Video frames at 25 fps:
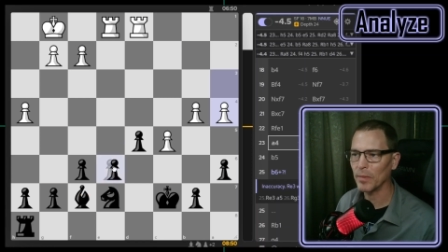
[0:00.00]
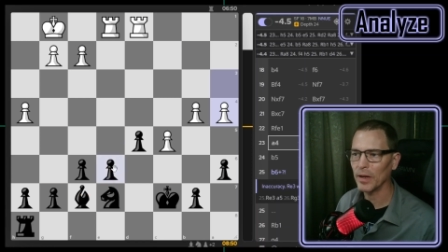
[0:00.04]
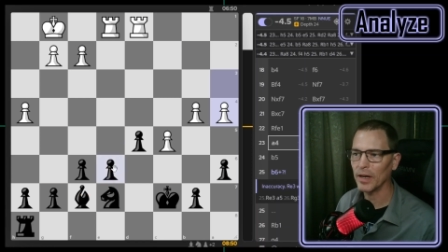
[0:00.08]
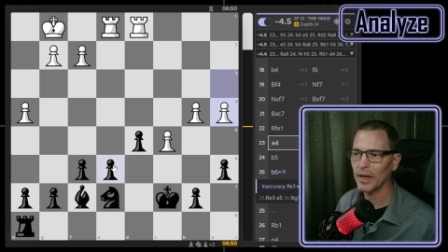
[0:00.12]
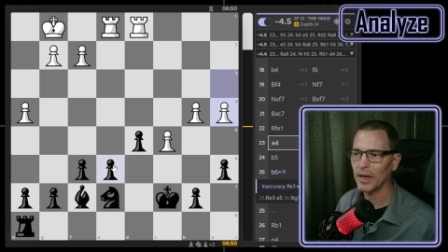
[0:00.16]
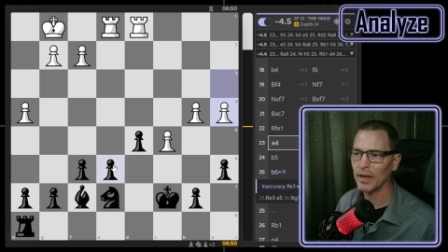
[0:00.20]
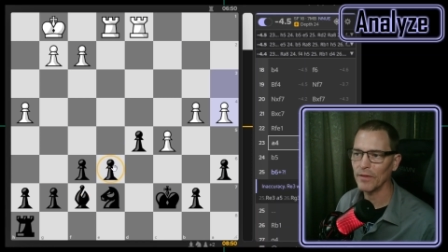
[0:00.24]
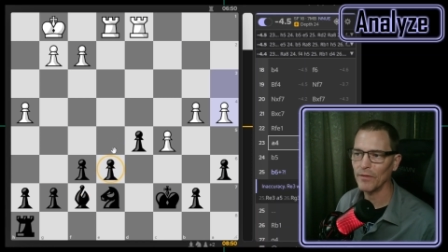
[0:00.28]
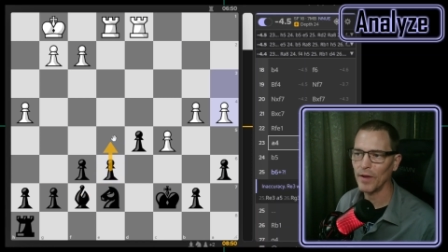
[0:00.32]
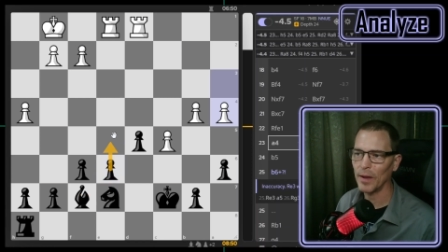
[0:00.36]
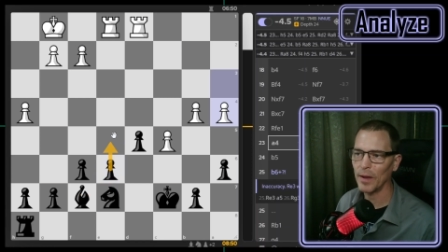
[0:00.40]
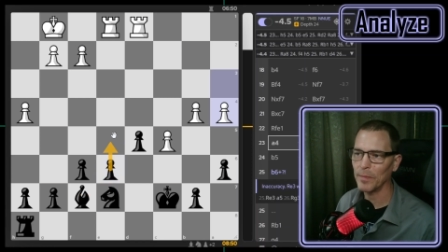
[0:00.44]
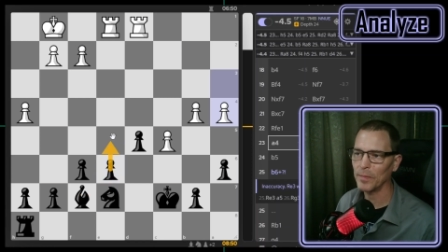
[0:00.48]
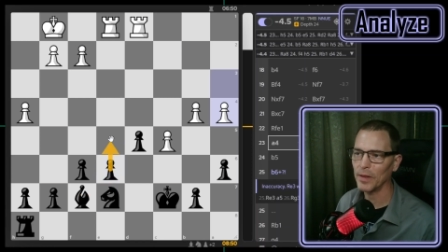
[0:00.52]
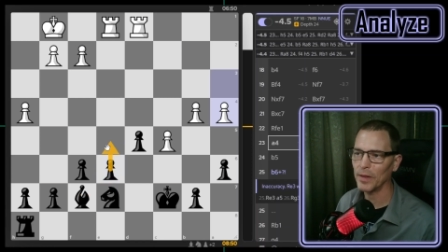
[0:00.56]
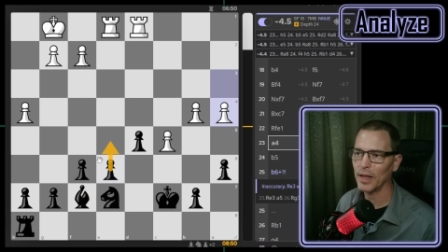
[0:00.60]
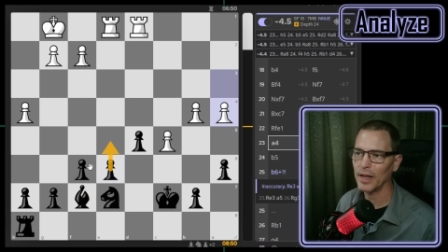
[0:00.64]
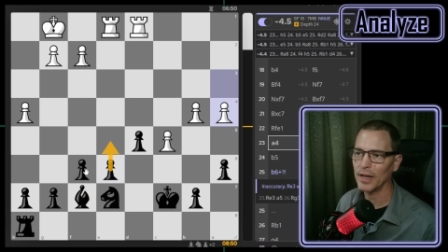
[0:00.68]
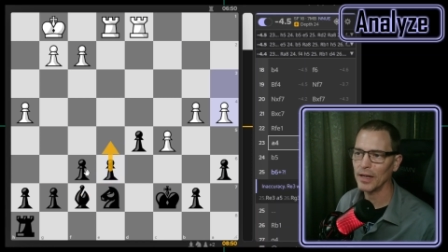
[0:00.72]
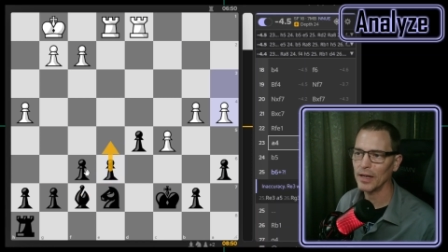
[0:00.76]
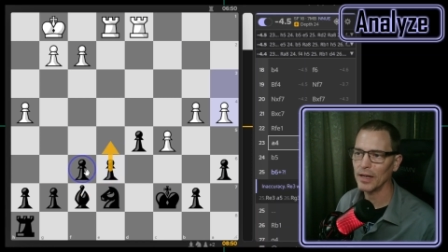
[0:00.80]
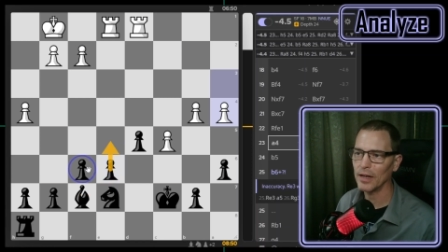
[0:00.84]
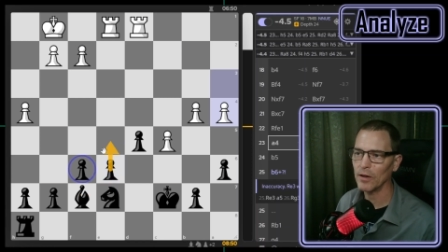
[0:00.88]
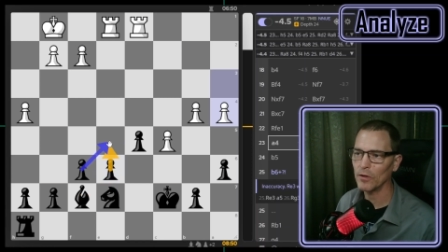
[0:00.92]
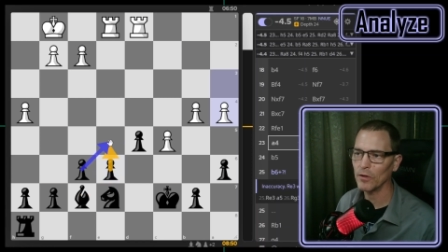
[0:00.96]
but if I
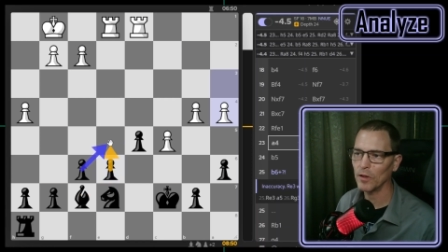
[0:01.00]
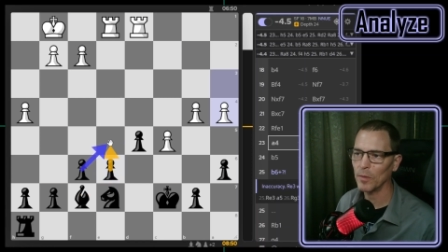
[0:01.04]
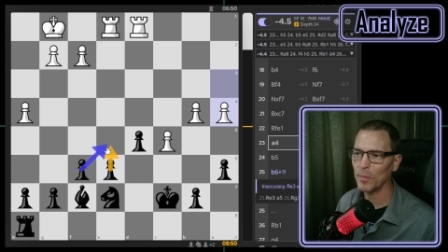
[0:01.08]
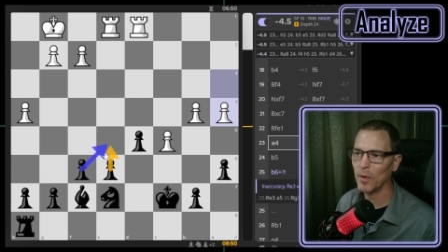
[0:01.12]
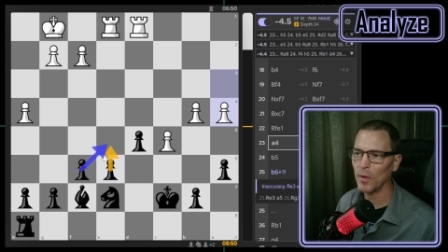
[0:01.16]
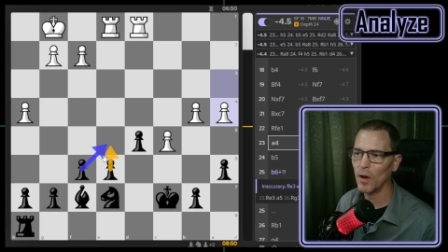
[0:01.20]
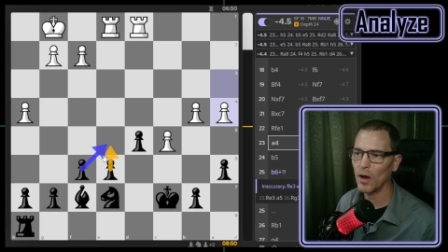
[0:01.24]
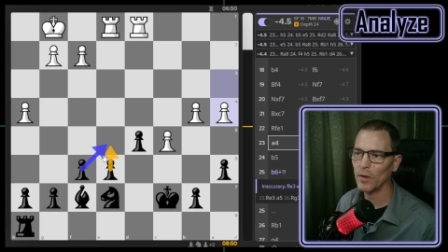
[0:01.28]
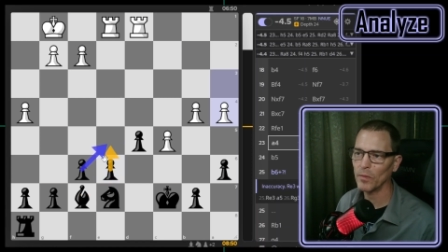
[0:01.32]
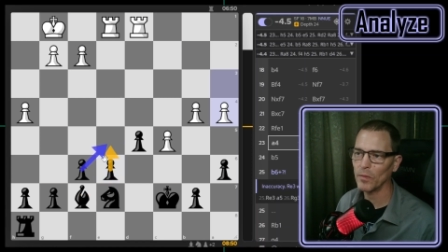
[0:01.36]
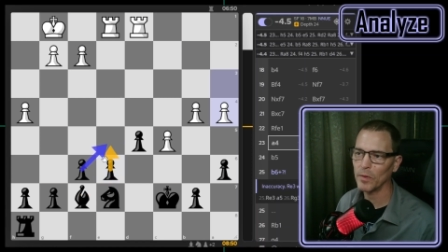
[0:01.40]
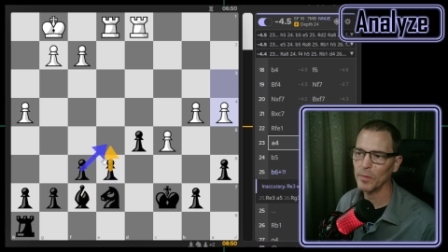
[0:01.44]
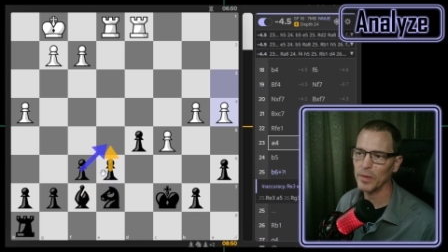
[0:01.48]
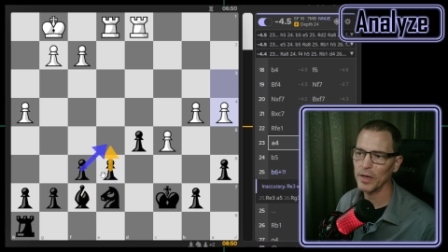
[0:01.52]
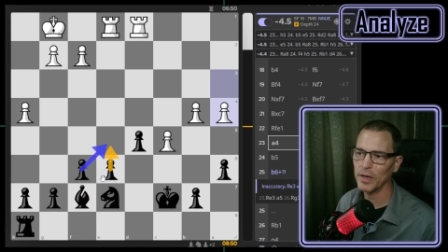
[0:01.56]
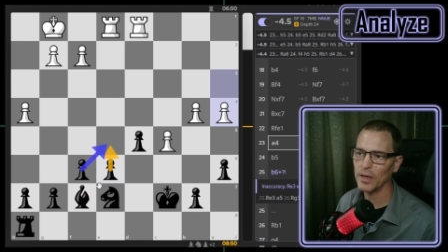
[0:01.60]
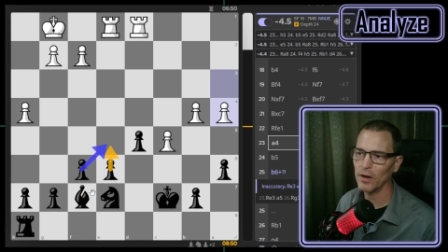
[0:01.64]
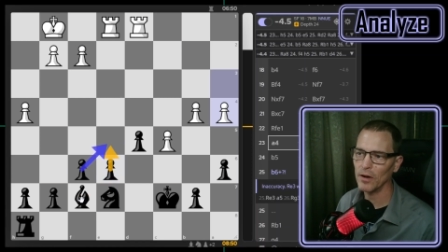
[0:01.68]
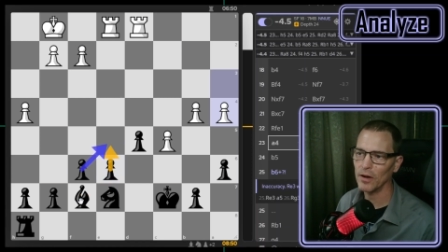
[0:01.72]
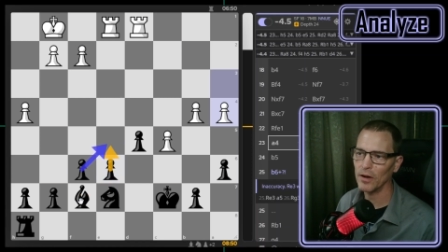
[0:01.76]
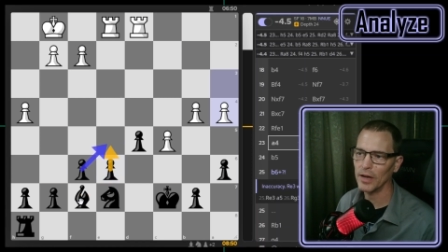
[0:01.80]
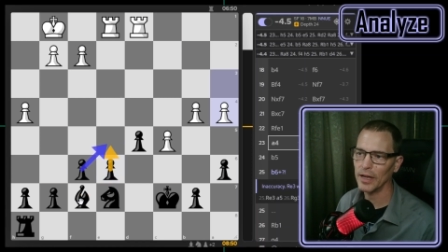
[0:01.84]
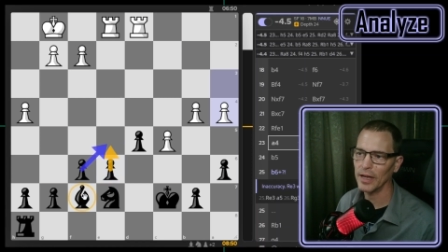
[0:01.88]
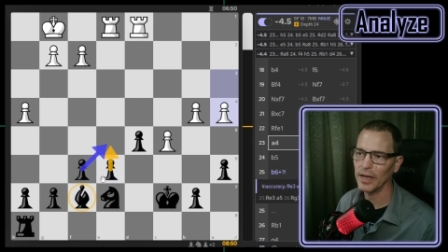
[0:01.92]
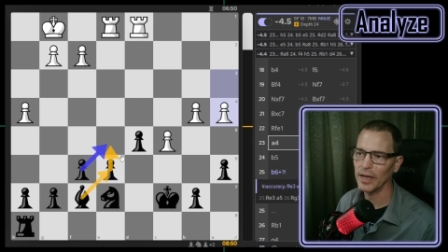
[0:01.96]
played it here, the pawn would be
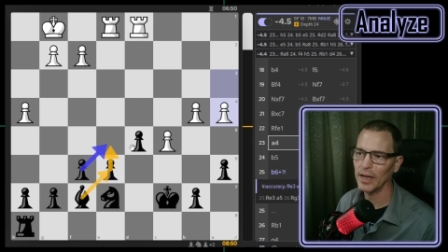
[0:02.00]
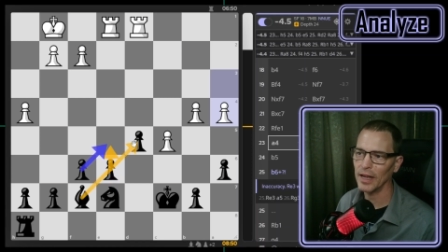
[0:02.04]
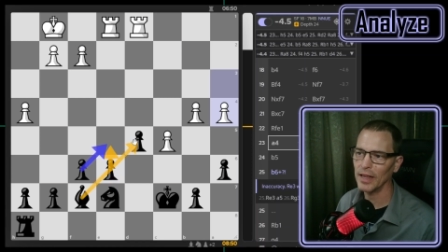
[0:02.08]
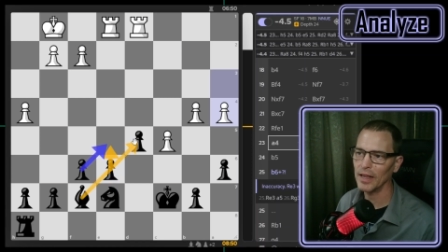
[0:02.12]
guarding it,